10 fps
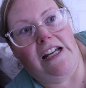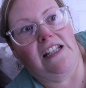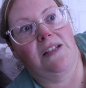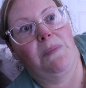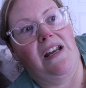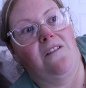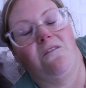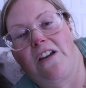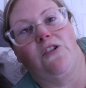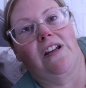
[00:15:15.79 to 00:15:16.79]
It's been
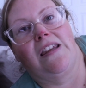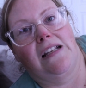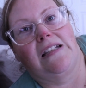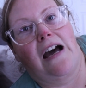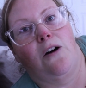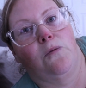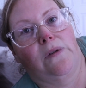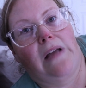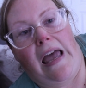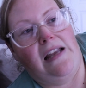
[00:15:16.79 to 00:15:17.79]
figuring things
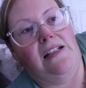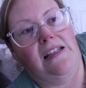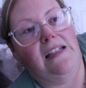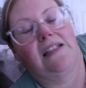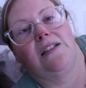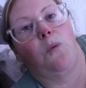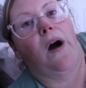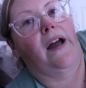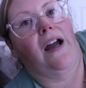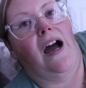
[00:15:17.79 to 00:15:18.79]
out. And this is
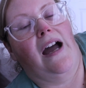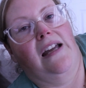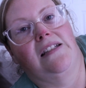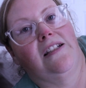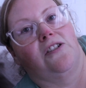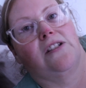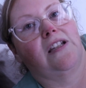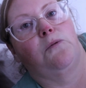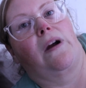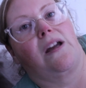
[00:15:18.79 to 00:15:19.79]
why I
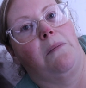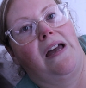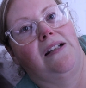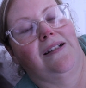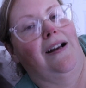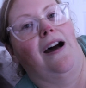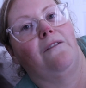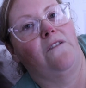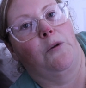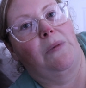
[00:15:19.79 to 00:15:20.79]
seriously recommend
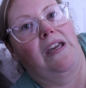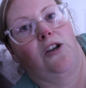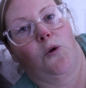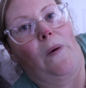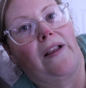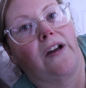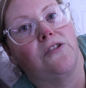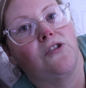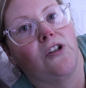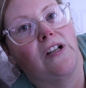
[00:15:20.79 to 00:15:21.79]
not filming your weight
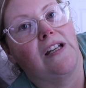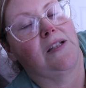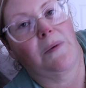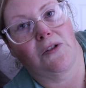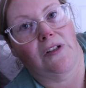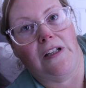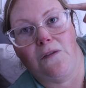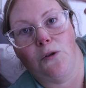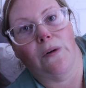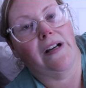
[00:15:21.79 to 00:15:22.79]
loss journey, especially
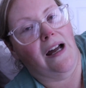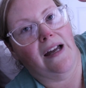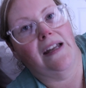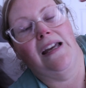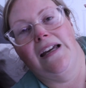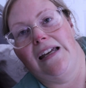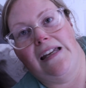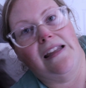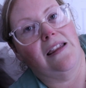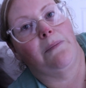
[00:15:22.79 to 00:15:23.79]
if you are not
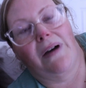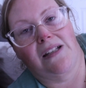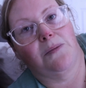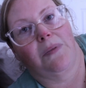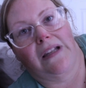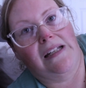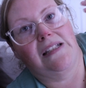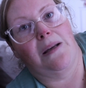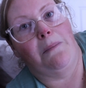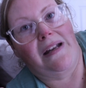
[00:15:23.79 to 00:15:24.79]
in the best
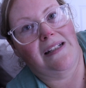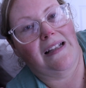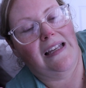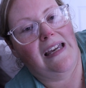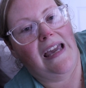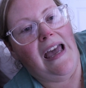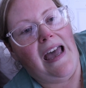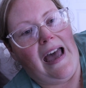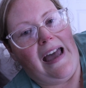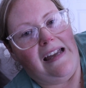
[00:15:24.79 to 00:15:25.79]
place mentally
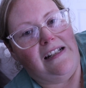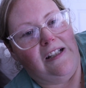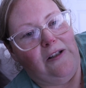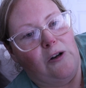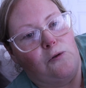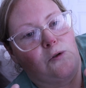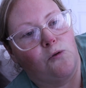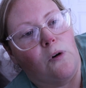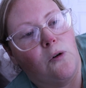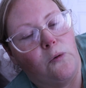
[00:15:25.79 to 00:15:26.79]
and, you know,
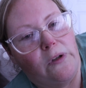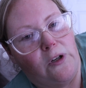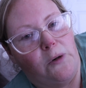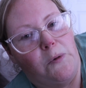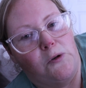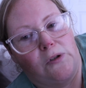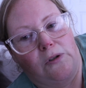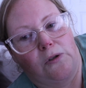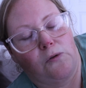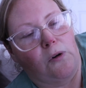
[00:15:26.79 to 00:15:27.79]
struggle with your
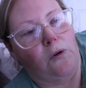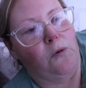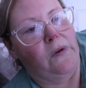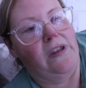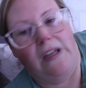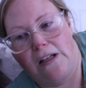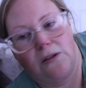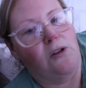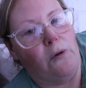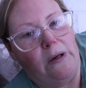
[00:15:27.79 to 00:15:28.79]
emotions, struggle with
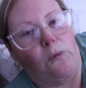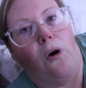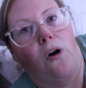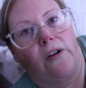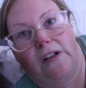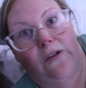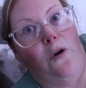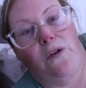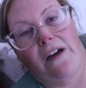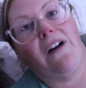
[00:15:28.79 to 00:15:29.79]
things going wrong. You
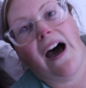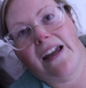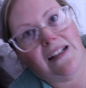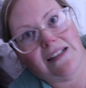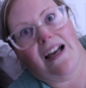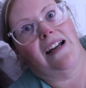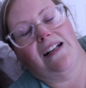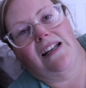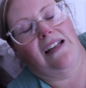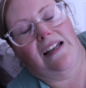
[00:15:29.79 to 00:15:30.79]
know, you have high
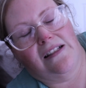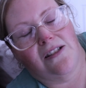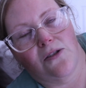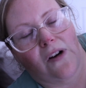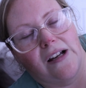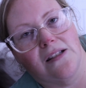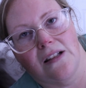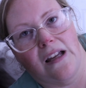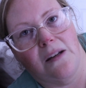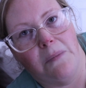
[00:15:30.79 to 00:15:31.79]
anxiety and stress
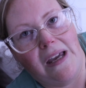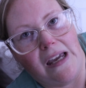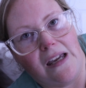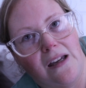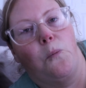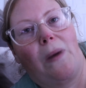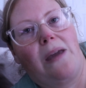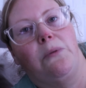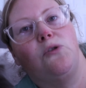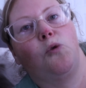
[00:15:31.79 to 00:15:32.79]
like me. I'm
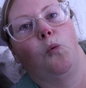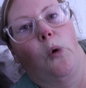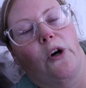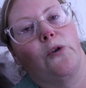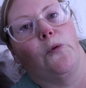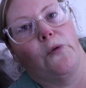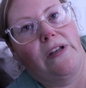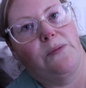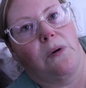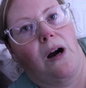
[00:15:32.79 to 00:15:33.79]
able to work through
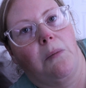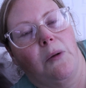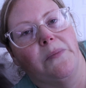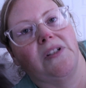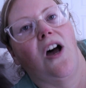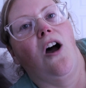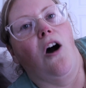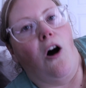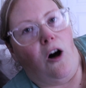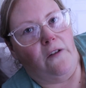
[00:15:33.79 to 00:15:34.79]
these problems
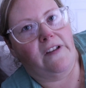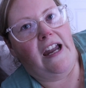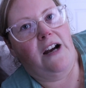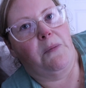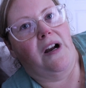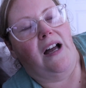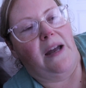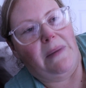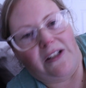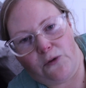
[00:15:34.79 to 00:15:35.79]
off camera.
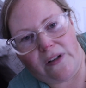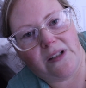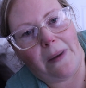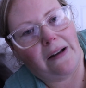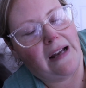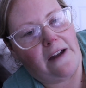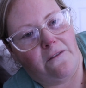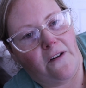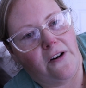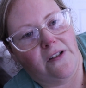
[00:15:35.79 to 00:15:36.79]
I may stress about it at
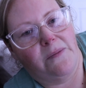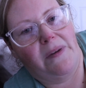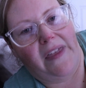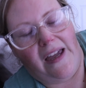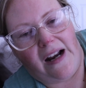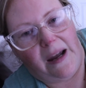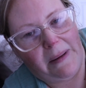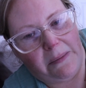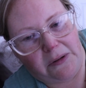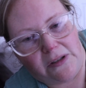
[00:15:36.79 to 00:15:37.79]
first, but then I'm
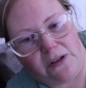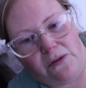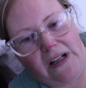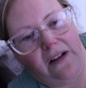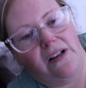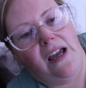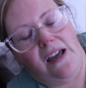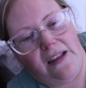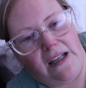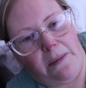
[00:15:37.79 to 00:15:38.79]
able to slow down,
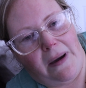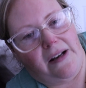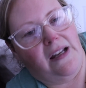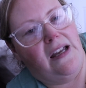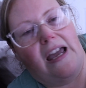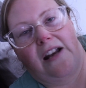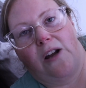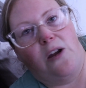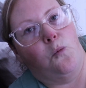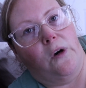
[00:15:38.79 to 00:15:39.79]
think about it, and,
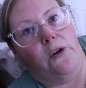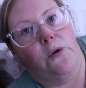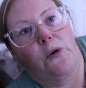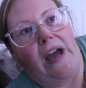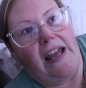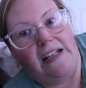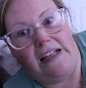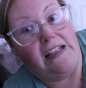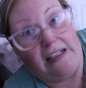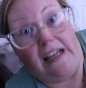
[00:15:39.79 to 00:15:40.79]
and work through it. And
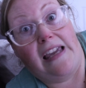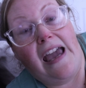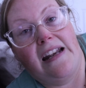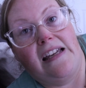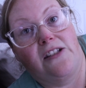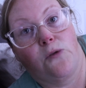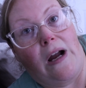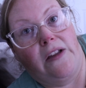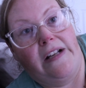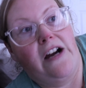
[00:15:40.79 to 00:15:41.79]
it, it, again, it's
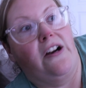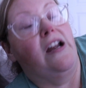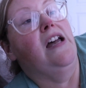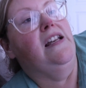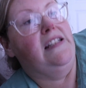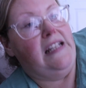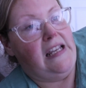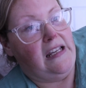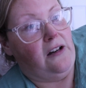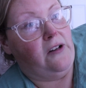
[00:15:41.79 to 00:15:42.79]
trial and error,
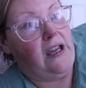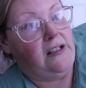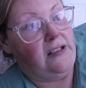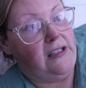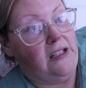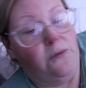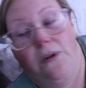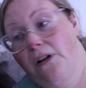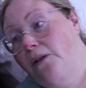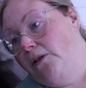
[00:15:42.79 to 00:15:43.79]
seeing, okay, does this
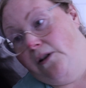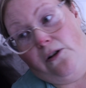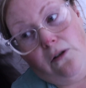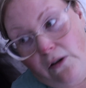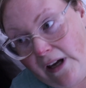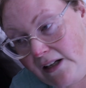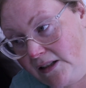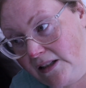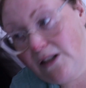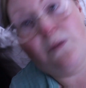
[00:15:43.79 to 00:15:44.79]
work? No. Okay,
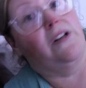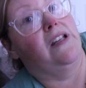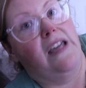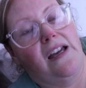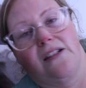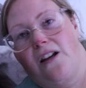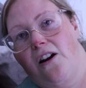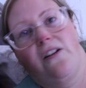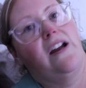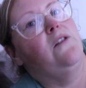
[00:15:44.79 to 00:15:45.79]
does does this work? Yes,
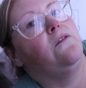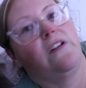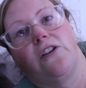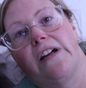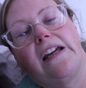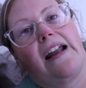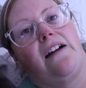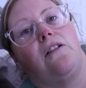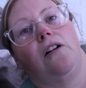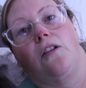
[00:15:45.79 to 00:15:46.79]
all right, figuring it
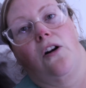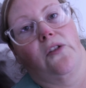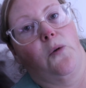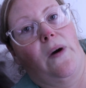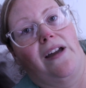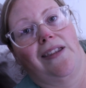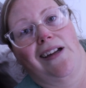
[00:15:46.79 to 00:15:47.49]
out along the way.